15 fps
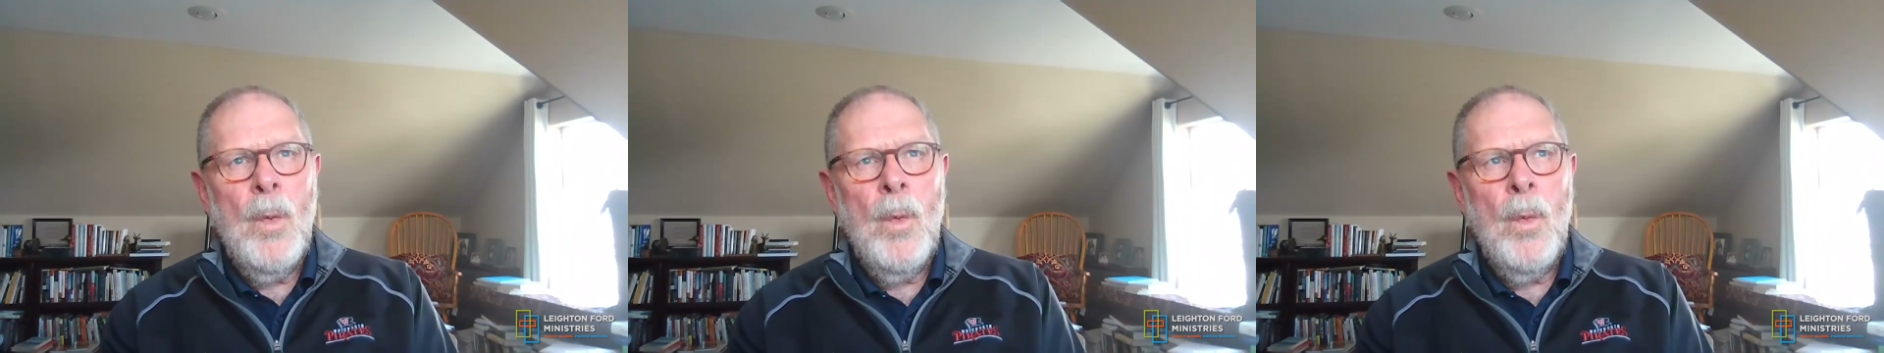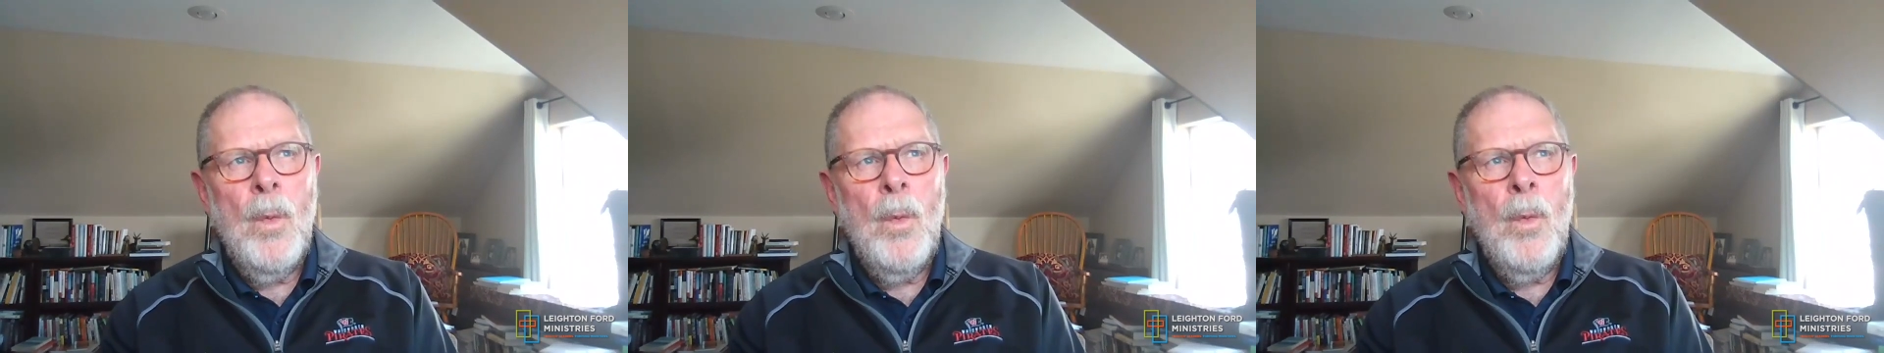
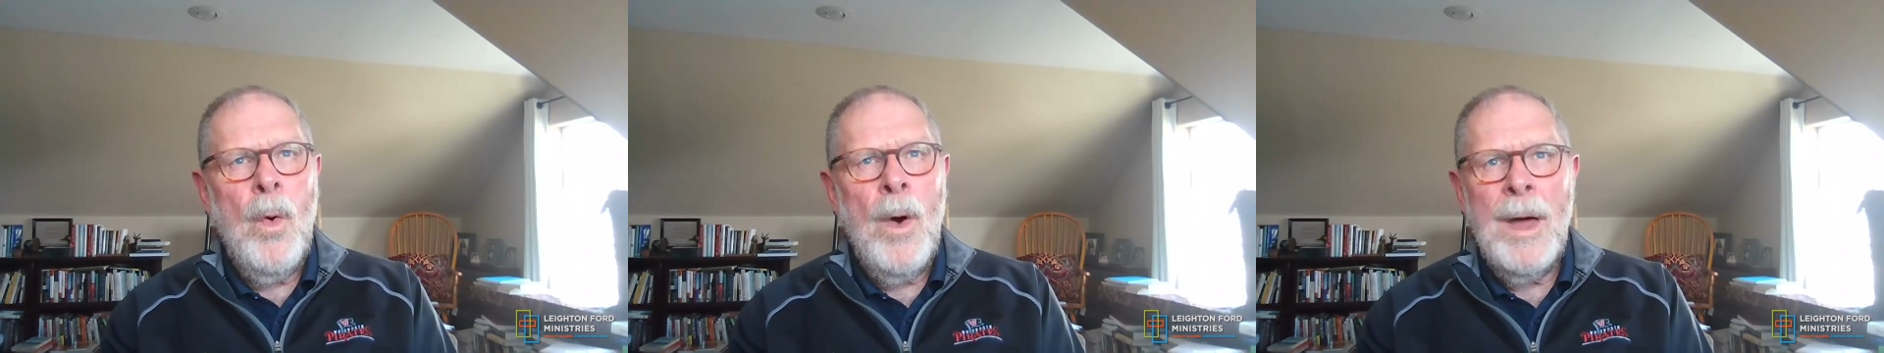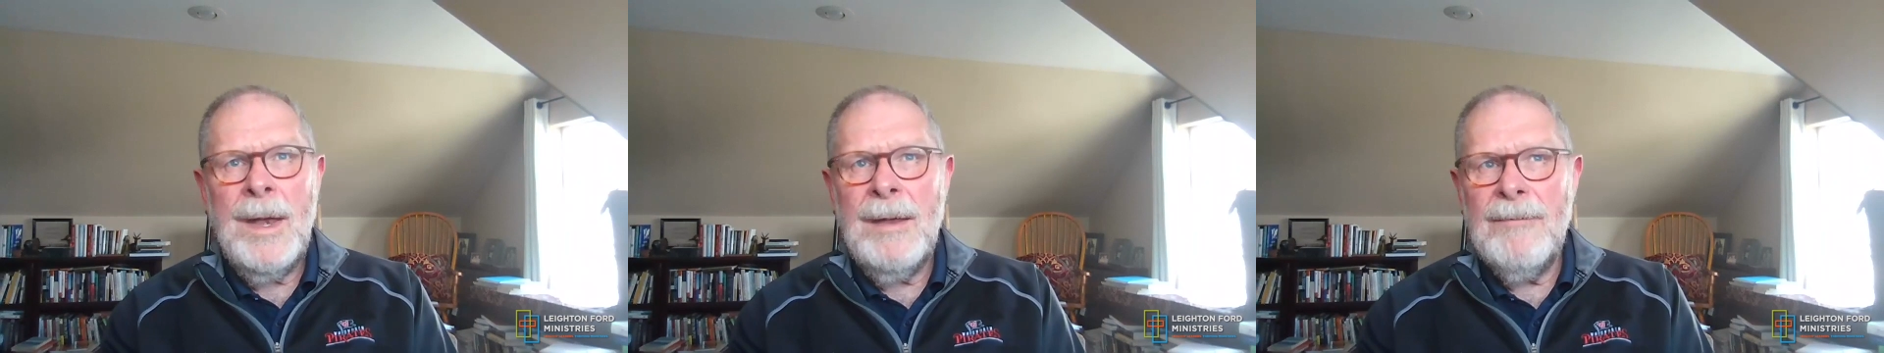
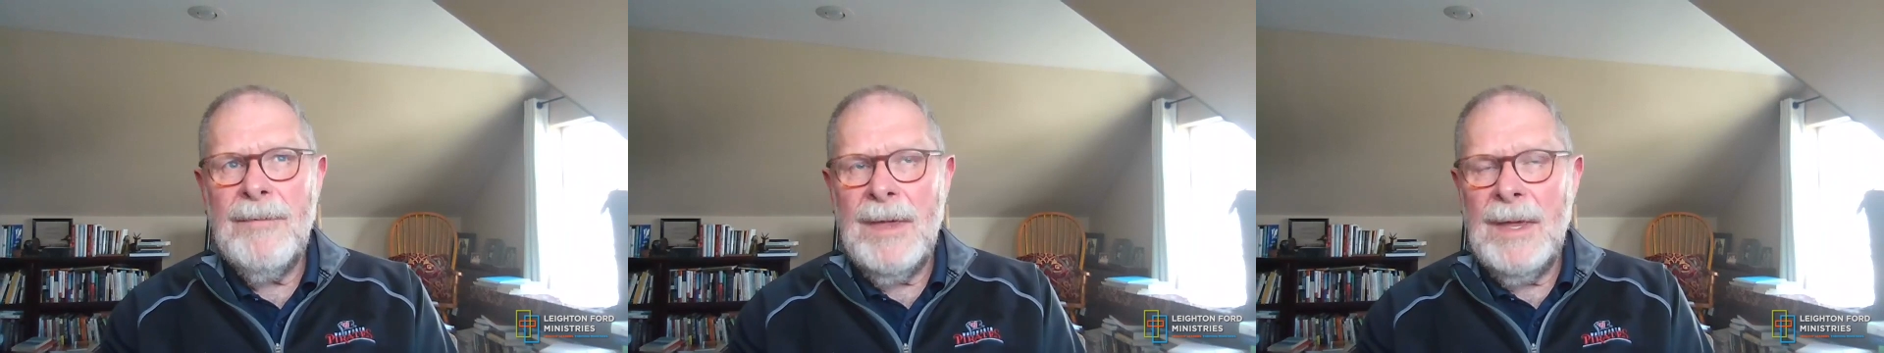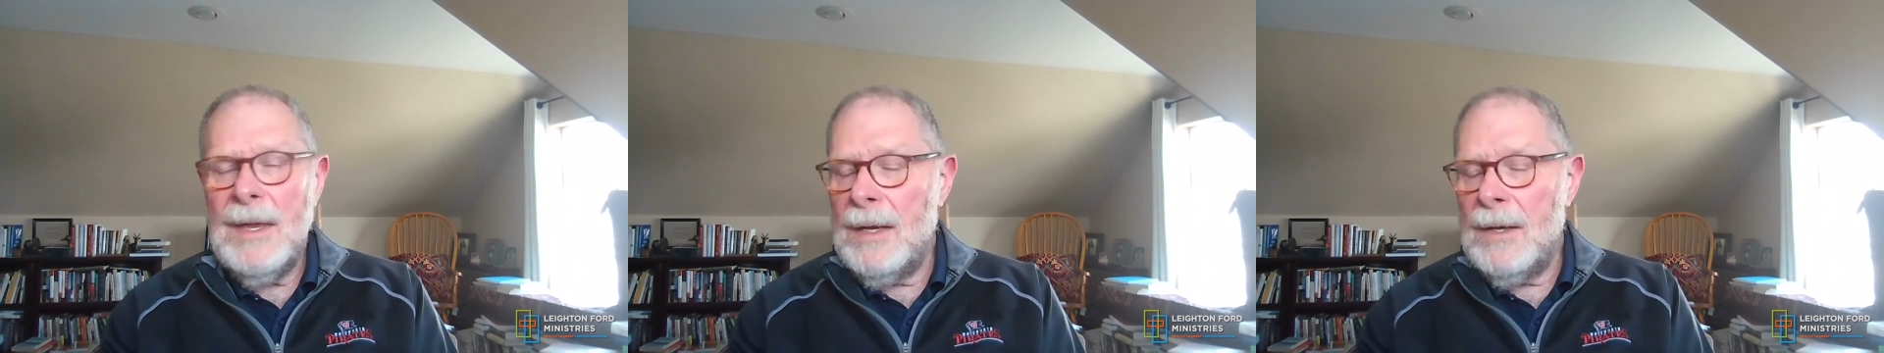one
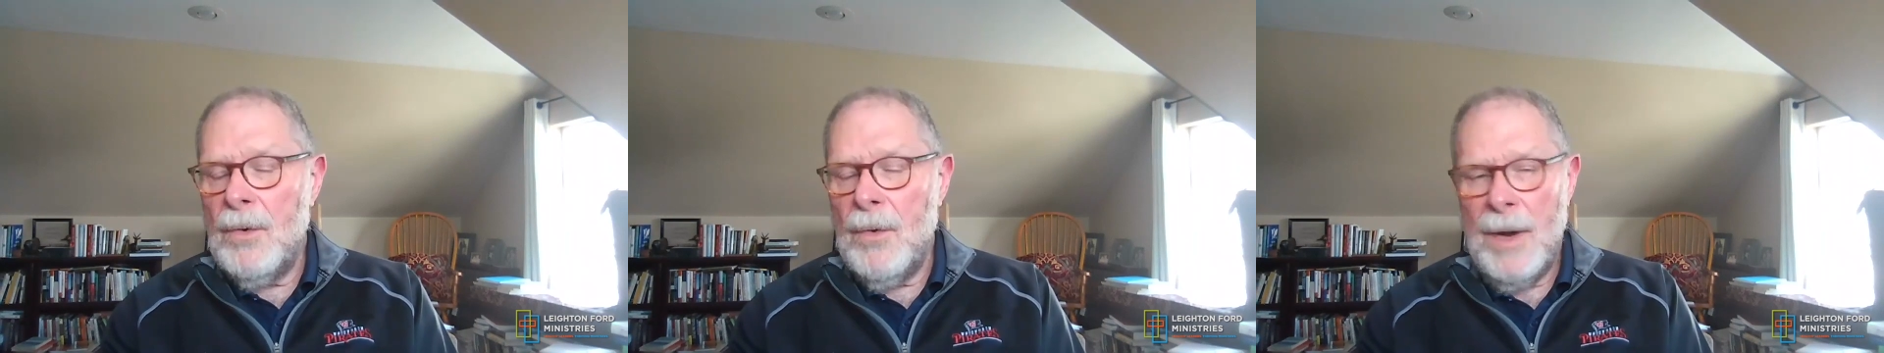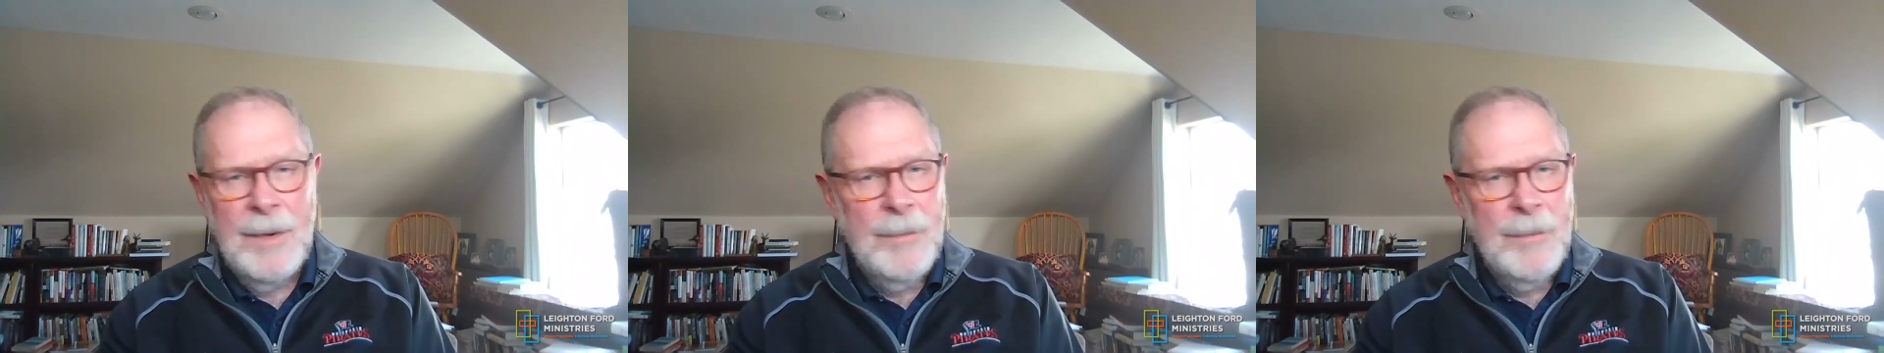of the
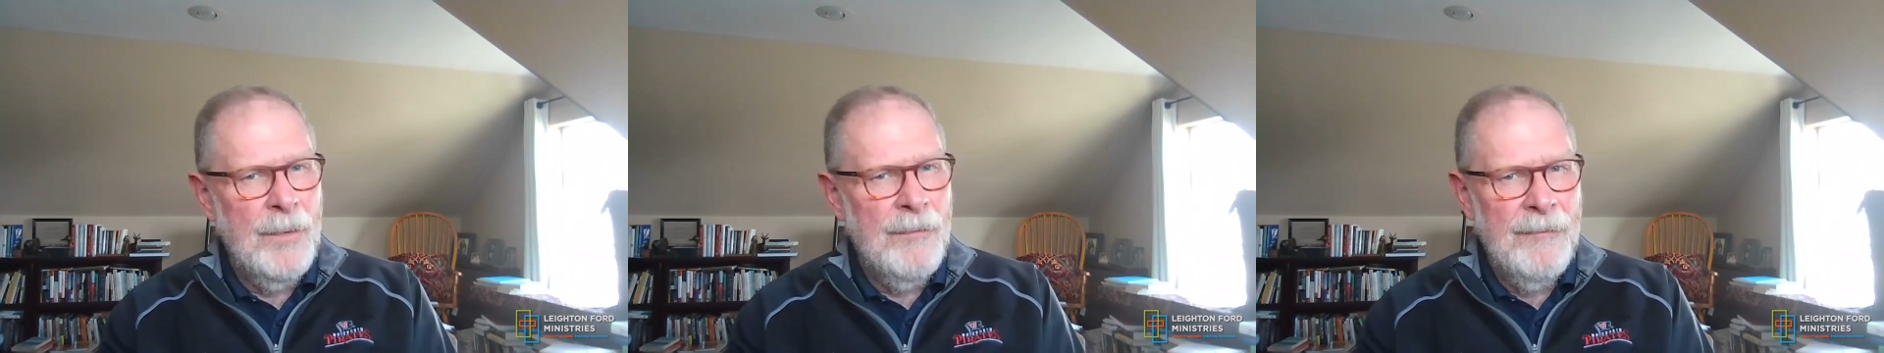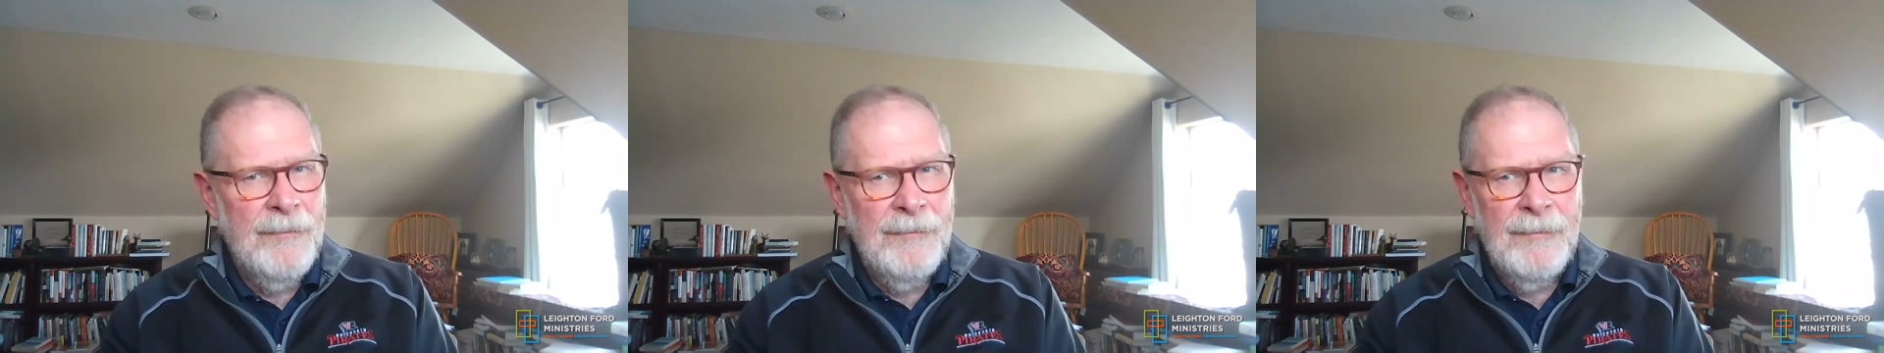
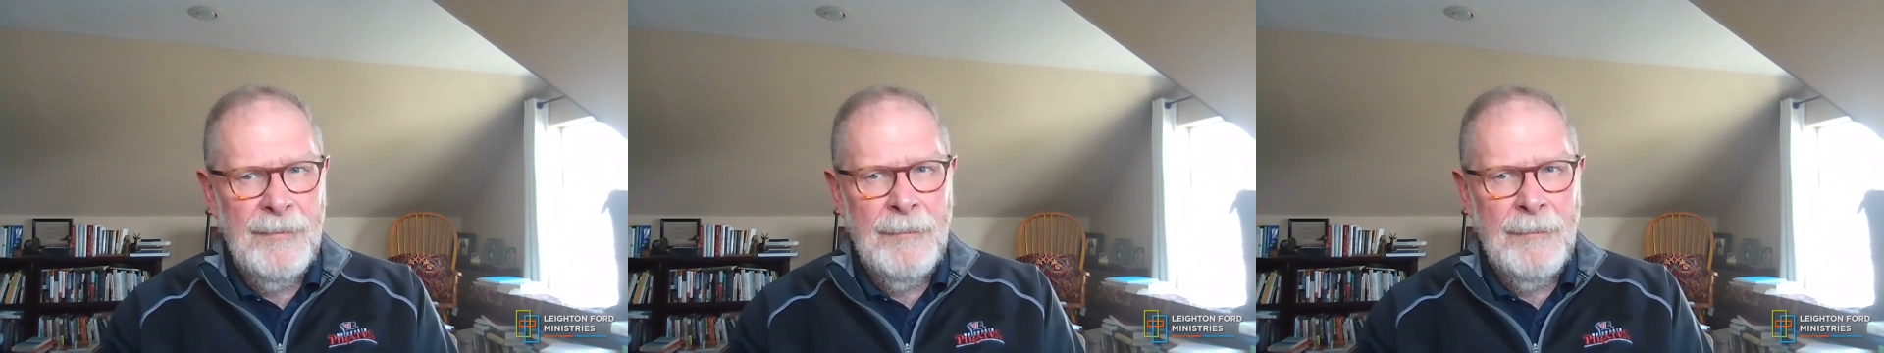incredible